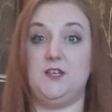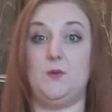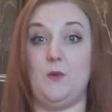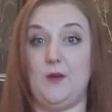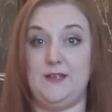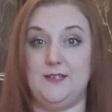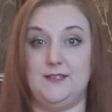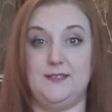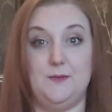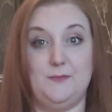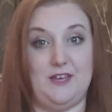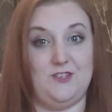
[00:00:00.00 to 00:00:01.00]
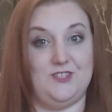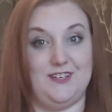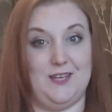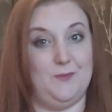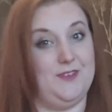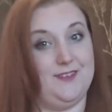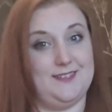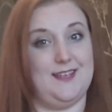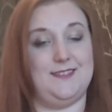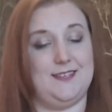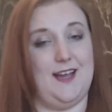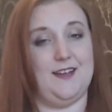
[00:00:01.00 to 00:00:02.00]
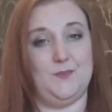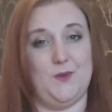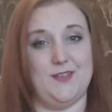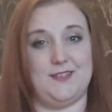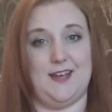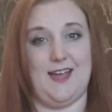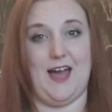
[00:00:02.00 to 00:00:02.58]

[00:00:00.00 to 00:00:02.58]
So I waited patiently because that's the kind of person I